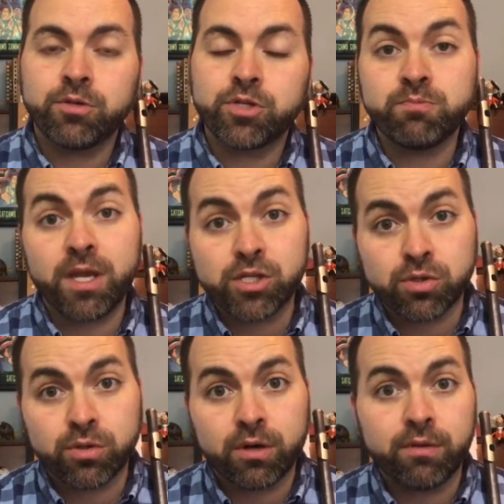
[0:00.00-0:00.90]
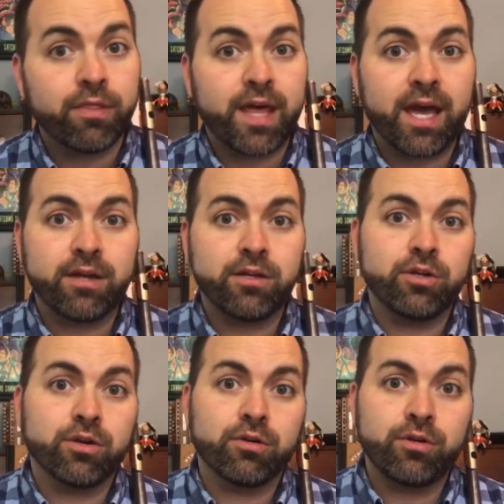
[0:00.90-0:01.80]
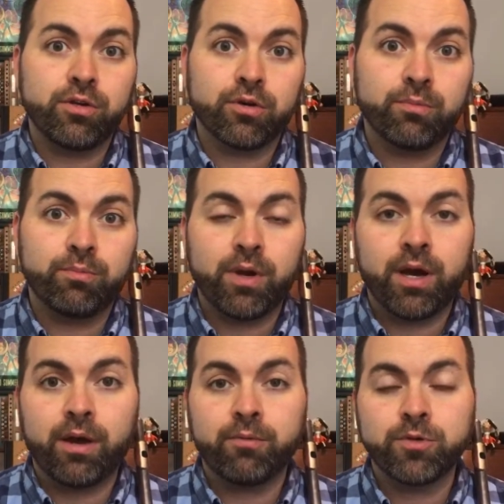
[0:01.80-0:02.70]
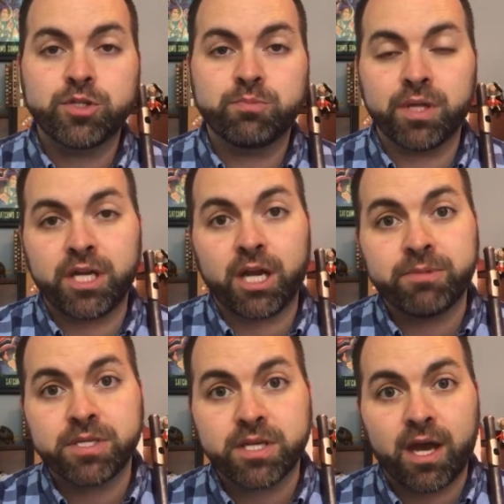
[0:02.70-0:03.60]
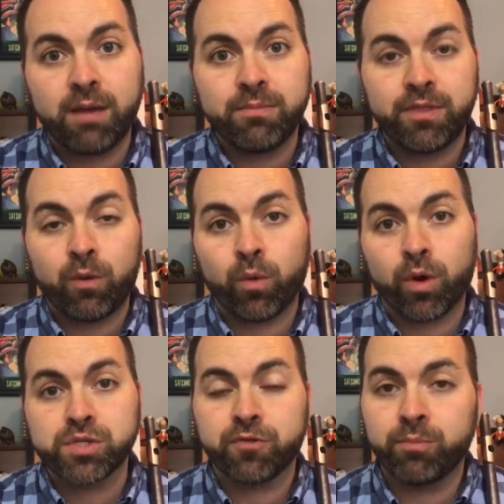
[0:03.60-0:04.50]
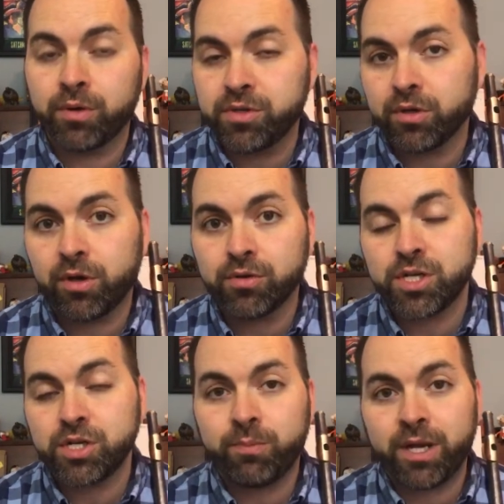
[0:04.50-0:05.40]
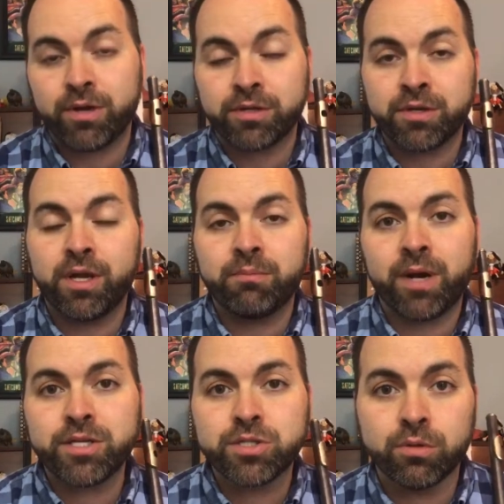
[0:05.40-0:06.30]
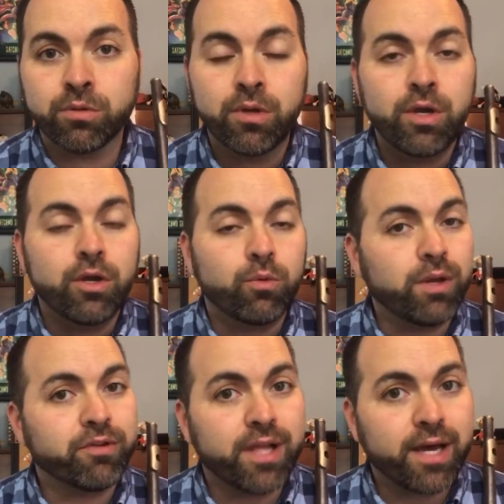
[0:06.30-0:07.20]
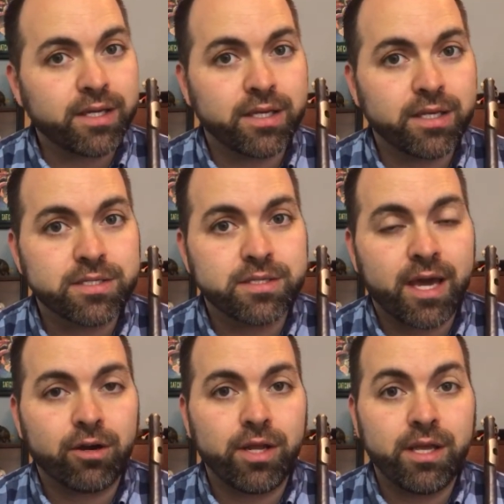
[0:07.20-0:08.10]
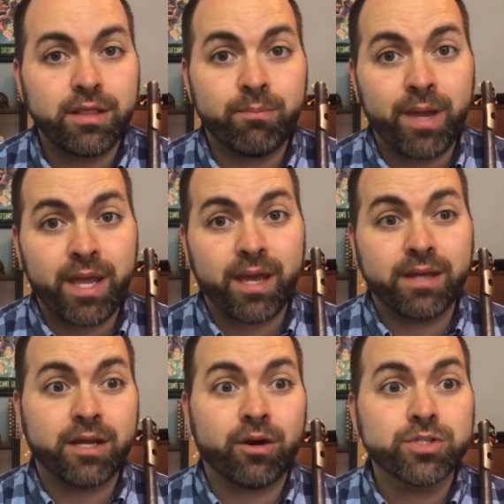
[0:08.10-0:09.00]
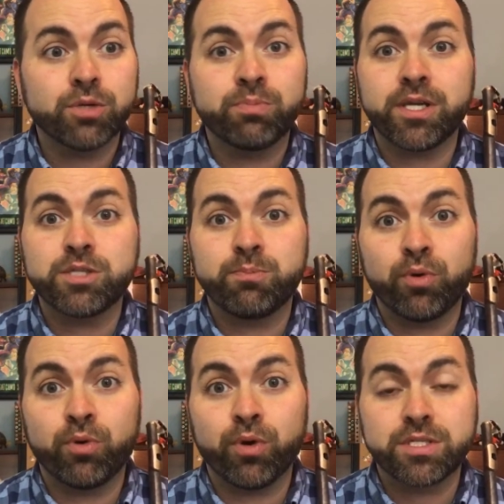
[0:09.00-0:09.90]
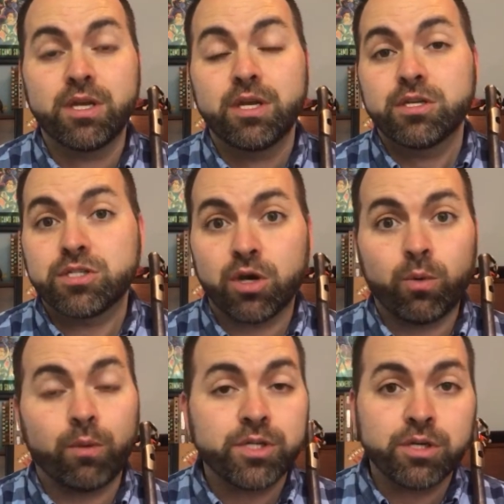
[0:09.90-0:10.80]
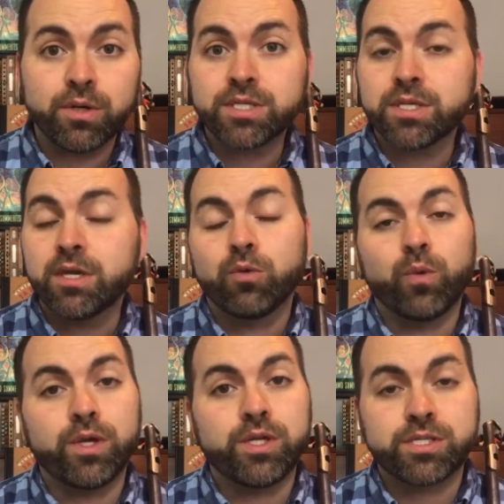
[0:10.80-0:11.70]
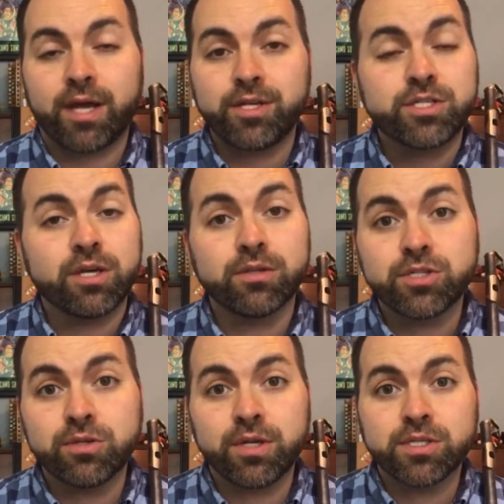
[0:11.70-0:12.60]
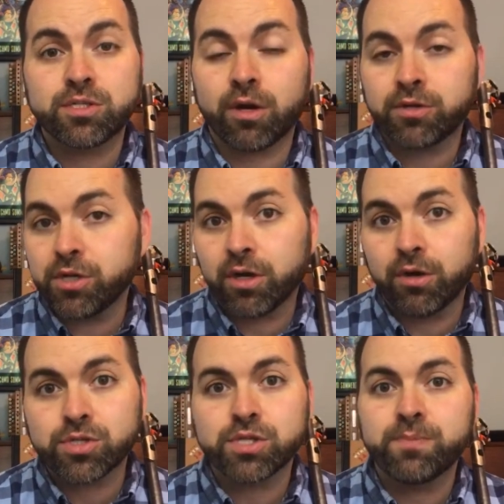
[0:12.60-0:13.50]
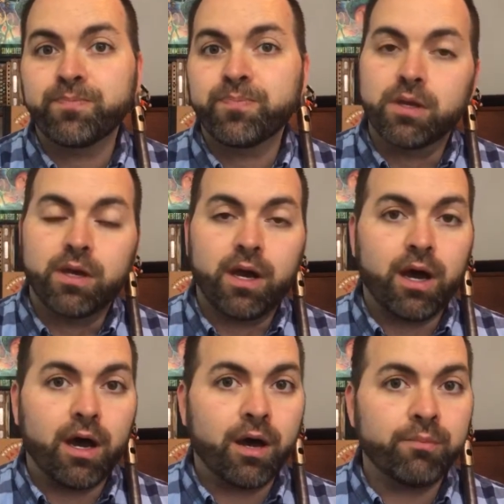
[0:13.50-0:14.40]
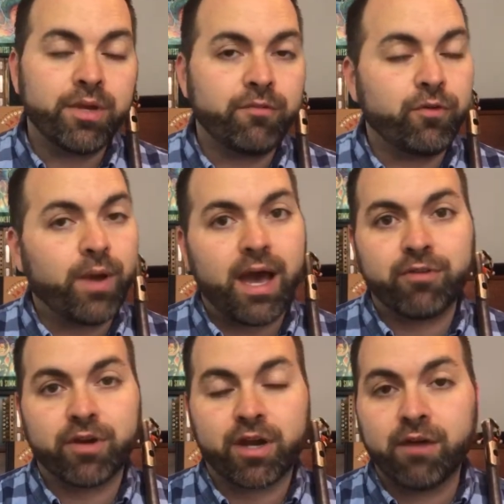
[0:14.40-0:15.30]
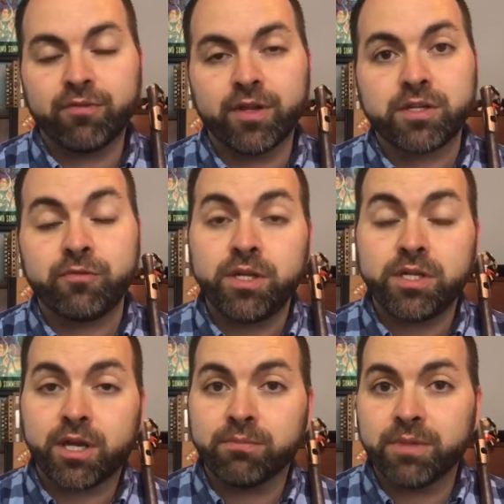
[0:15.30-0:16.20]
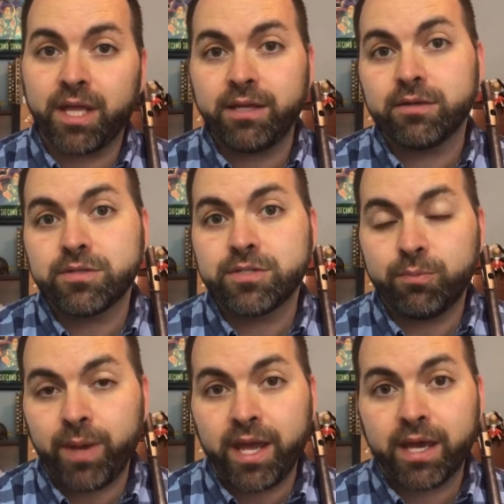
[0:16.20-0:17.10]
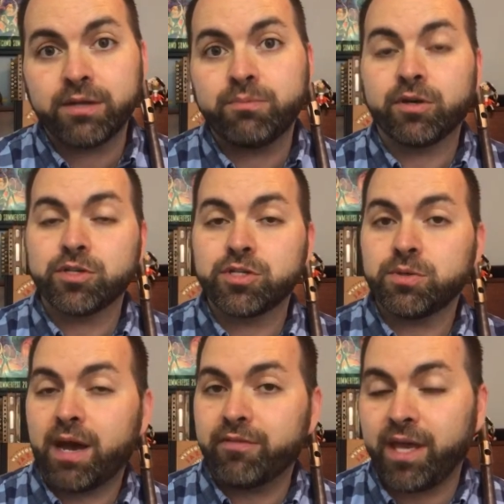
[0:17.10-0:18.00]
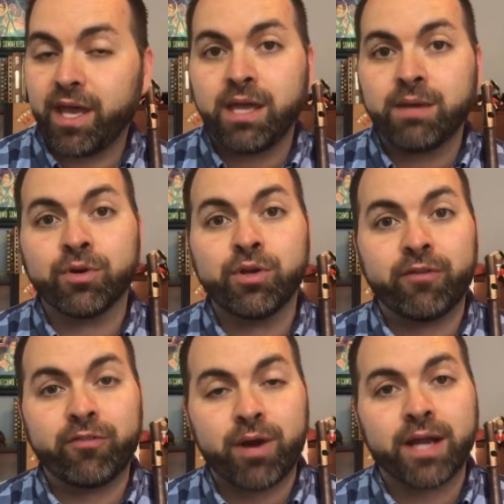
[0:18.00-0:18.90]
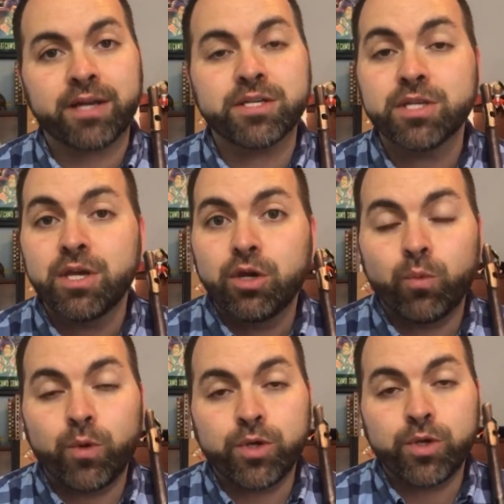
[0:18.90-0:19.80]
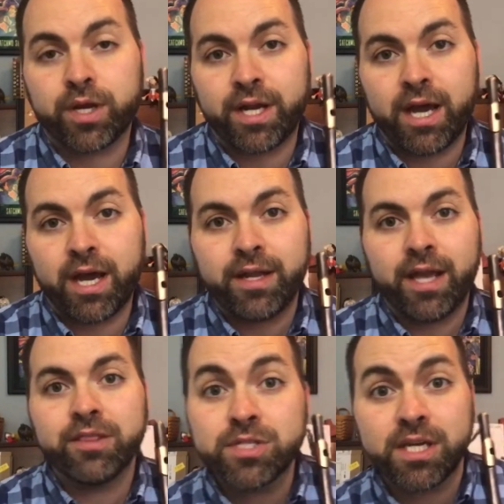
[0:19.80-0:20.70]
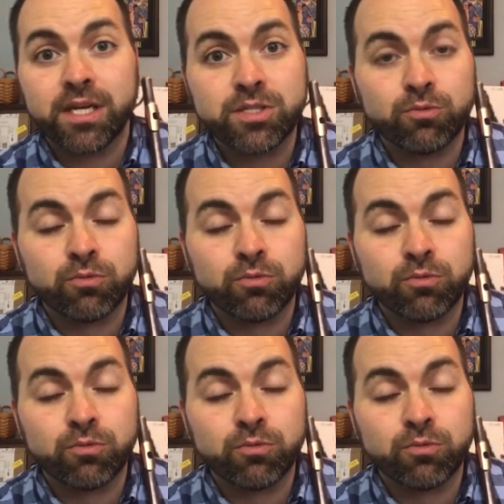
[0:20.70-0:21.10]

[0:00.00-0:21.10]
Just make sure that you're splitting up the time that works for both your coach and your band director. In my school, we have a lot of kids that are in the band that also play sports. So what we do is I just tell the students, talk to your coach. If you have a conflict, if you need to come late to band because you have a game or you have a practice, we just work it out. And those kids